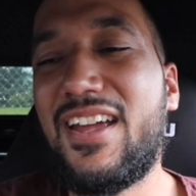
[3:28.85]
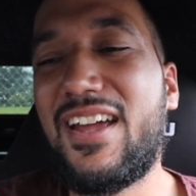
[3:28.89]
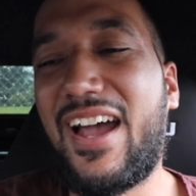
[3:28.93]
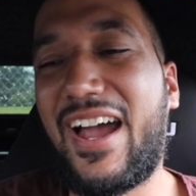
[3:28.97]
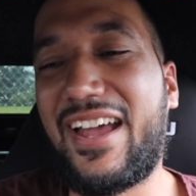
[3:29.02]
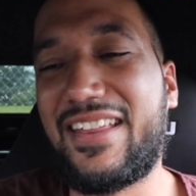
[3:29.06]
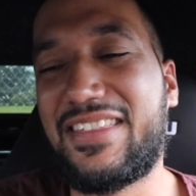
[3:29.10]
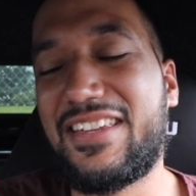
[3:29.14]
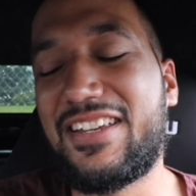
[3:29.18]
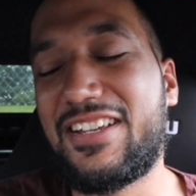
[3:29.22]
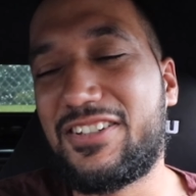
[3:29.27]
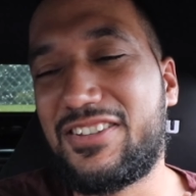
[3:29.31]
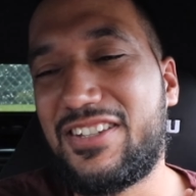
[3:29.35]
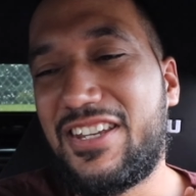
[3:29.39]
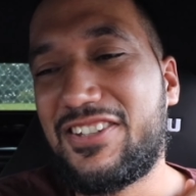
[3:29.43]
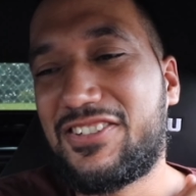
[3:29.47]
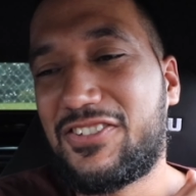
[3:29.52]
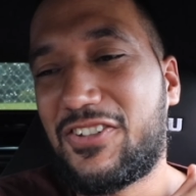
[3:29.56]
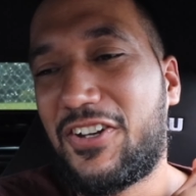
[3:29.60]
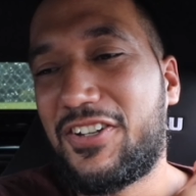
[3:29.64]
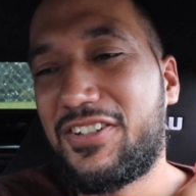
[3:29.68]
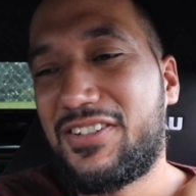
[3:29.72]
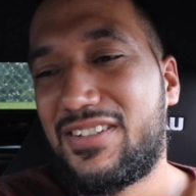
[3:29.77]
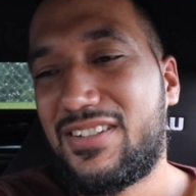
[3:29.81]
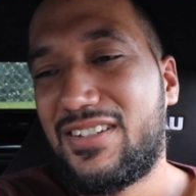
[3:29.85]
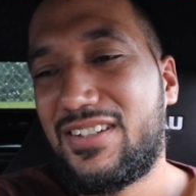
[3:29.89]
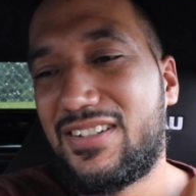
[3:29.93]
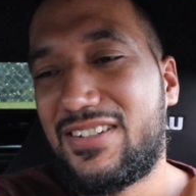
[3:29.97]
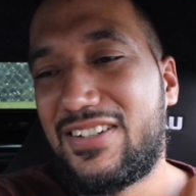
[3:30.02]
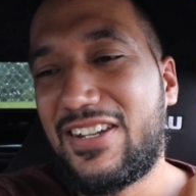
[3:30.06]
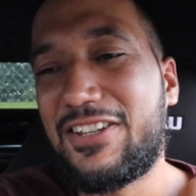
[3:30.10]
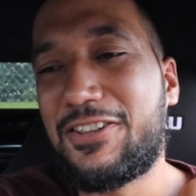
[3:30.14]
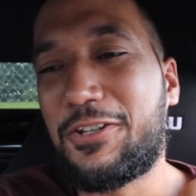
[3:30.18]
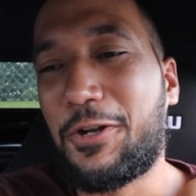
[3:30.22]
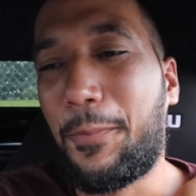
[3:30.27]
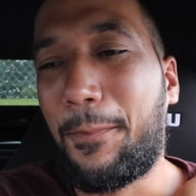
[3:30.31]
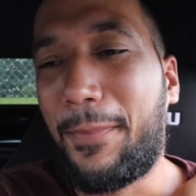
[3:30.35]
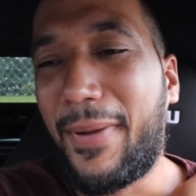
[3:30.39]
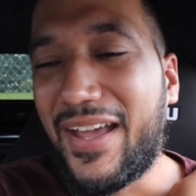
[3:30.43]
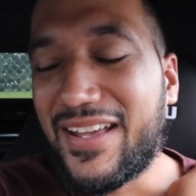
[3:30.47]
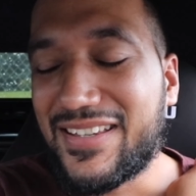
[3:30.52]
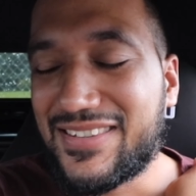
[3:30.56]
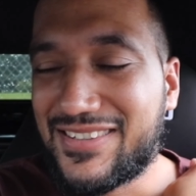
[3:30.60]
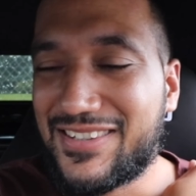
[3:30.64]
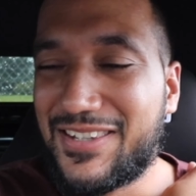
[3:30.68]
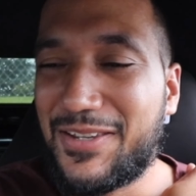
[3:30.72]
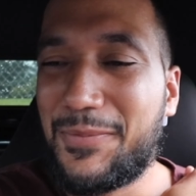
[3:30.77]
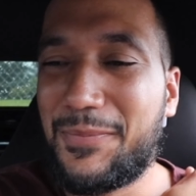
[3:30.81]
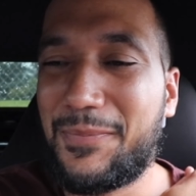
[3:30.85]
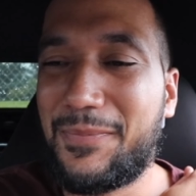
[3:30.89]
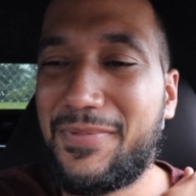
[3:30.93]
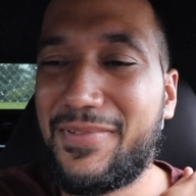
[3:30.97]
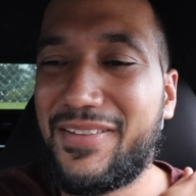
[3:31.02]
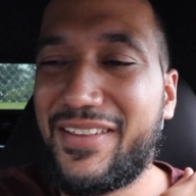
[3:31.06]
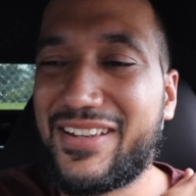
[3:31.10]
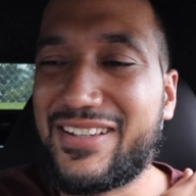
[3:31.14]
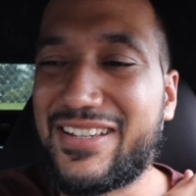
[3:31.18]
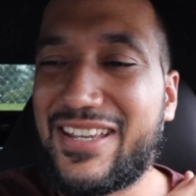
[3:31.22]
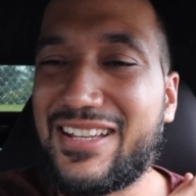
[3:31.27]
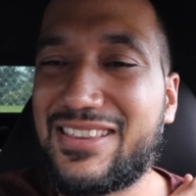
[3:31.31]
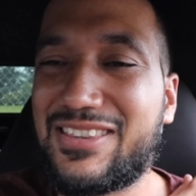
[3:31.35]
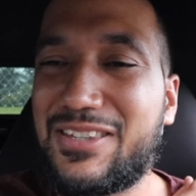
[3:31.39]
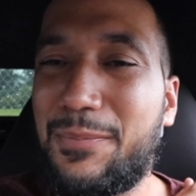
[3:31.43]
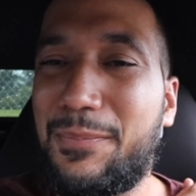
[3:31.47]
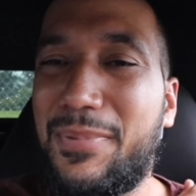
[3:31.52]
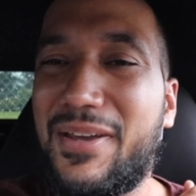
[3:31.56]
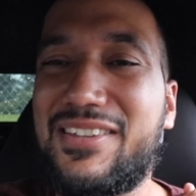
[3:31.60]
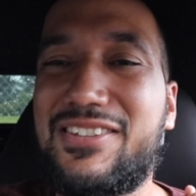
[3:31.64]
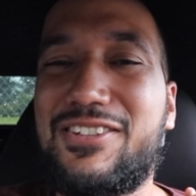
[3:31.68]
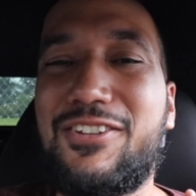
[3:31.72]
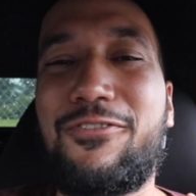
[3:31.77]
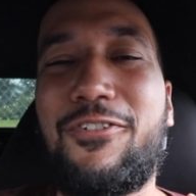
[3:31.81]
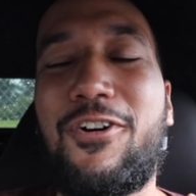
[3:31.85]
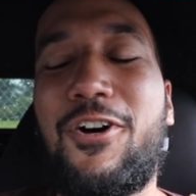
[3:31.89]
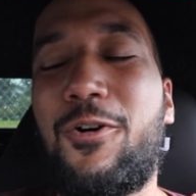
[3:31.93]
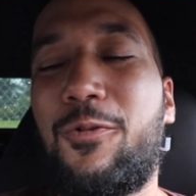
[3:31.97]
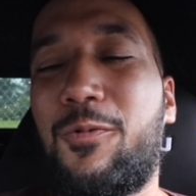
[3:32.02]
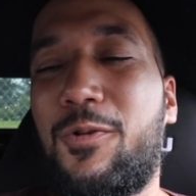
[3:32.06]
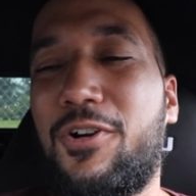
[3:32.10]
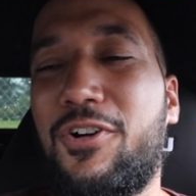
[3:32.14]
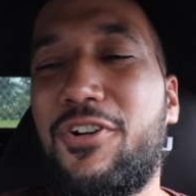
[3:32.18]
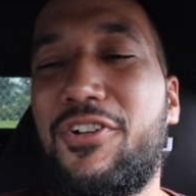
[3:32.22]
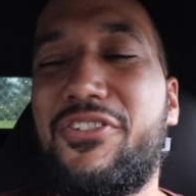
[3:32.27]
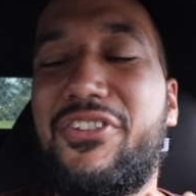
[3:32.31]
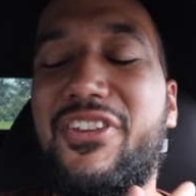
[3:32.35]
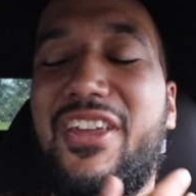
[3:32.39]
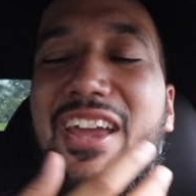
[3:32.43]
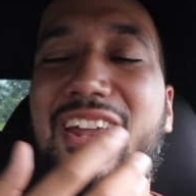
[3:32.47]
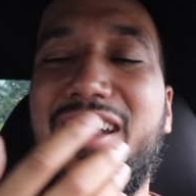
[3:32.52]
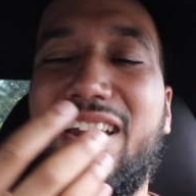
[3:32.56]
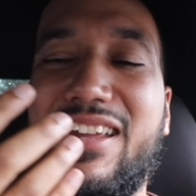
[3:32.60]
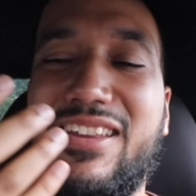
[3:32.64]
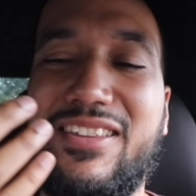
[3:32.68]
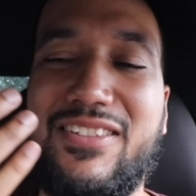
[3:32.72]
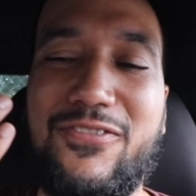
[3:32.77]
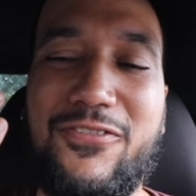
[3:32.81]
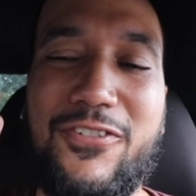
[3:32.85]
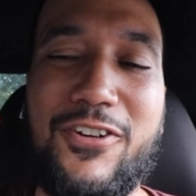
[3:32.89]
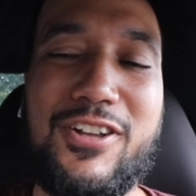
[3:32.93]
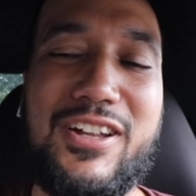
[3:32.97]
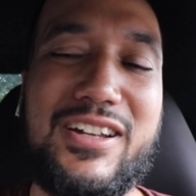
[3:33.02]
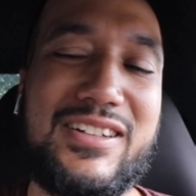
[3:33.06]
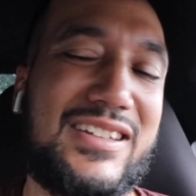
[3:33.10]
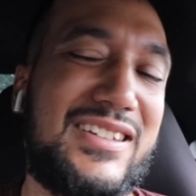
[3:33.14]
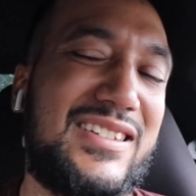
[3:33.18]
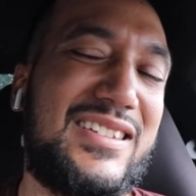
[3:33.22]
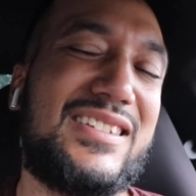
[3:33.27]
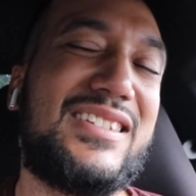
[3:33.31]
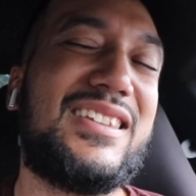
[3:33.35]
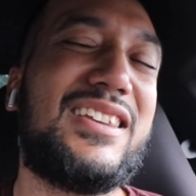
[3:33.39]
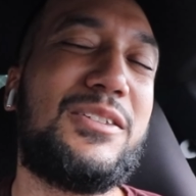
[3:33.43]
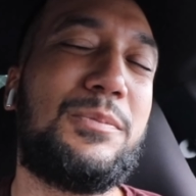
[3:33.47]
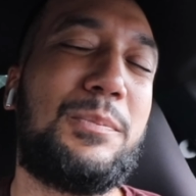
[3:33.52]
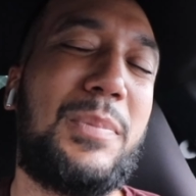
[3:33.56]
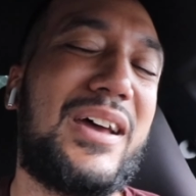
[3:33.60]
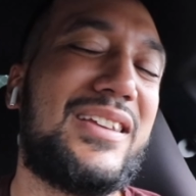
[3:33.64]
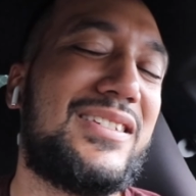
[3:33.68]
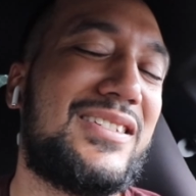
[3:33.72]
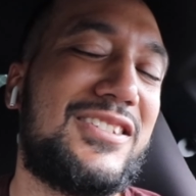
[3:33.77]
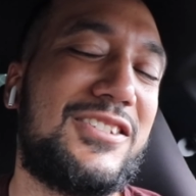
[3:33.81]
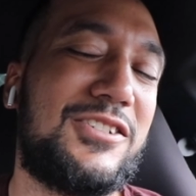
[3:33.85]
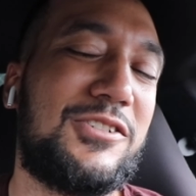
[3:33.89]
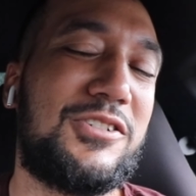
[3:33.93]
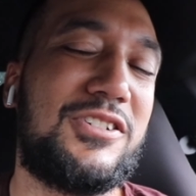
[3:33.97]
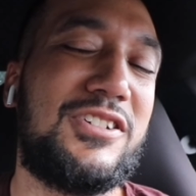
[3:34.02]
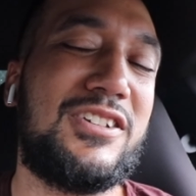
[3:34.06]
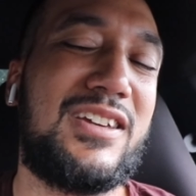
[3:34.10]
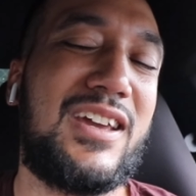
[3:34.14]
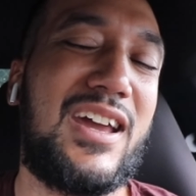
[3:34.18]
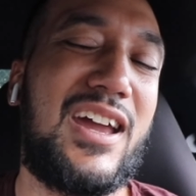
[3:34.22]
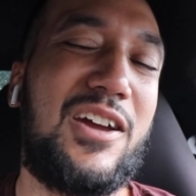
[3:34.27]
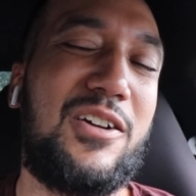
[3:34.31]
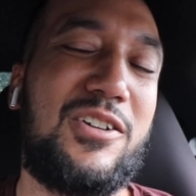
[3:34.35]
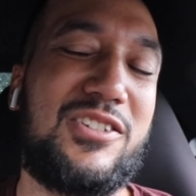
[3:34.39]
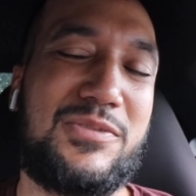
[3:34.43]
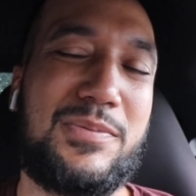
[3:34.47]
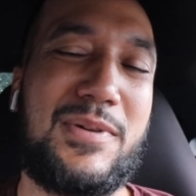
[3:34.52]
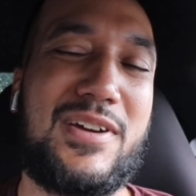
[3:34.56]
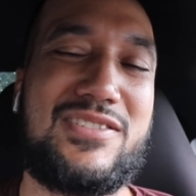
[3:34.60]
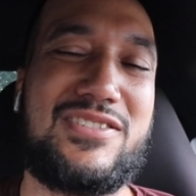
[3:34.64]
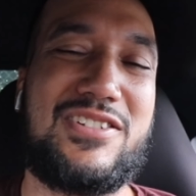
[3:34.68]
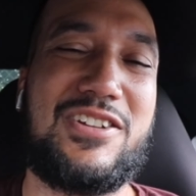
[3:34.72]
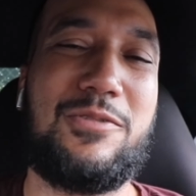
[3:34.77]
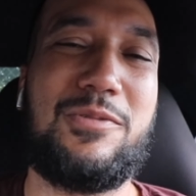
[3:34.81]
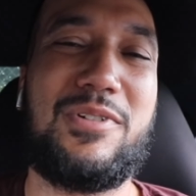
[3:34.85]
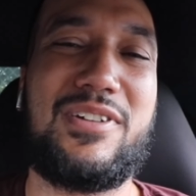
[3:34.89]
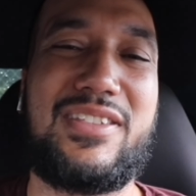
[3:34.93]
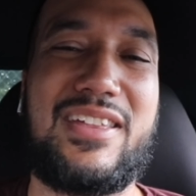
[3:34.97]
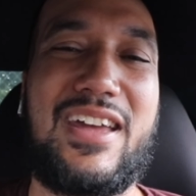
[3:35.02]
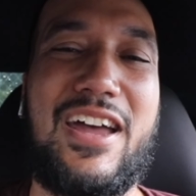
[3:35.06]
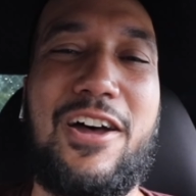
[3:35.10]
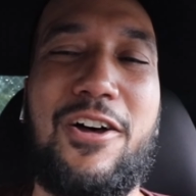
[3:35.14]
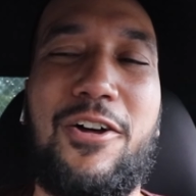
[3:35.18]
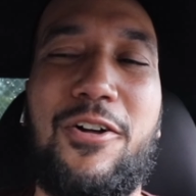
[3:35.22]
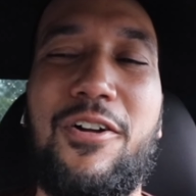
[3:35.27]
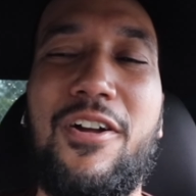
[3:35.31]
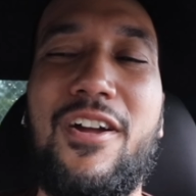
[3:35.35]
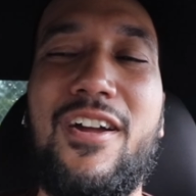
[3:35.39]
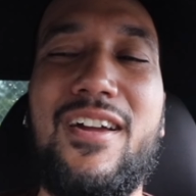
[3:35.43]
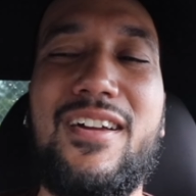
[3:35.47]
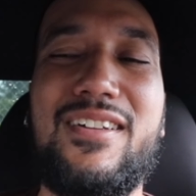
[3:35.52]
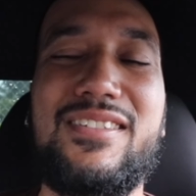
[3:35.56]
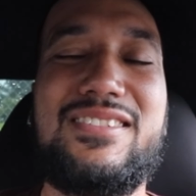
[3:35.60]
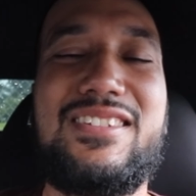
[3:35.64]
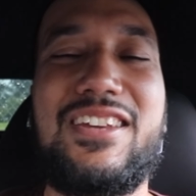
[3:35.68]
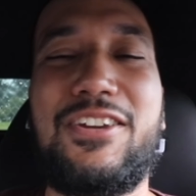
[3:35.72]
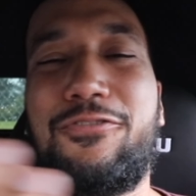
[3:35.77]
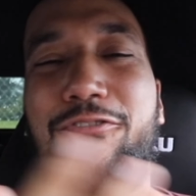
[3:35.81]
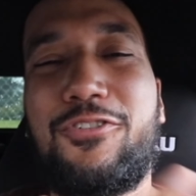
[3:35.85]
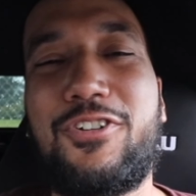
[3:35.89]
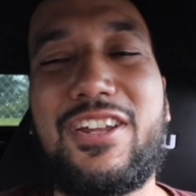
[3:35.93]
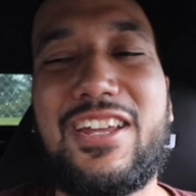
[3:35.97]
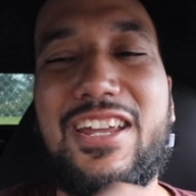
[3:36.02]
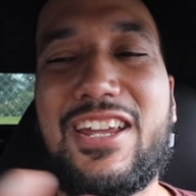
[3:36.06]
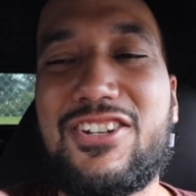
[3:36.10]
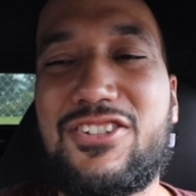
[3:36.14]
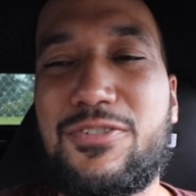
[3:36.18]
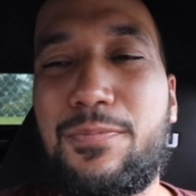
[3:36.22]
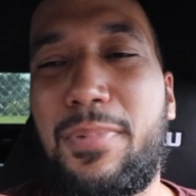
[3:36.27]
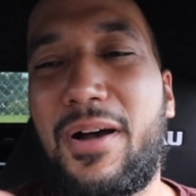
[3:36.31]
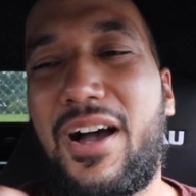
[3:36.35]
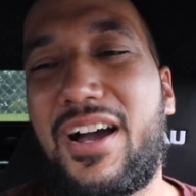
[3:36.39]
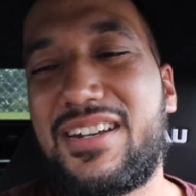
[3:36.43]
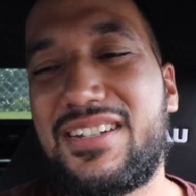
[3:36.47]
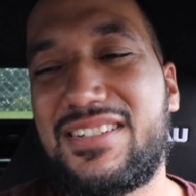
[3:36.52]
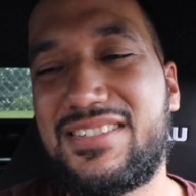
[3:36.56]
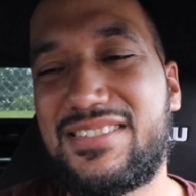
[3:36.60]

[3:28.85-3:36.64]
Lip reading: I think Nissan did their best to get the best of all worlds, and I feel like this is as best as you can get, especially with how different each body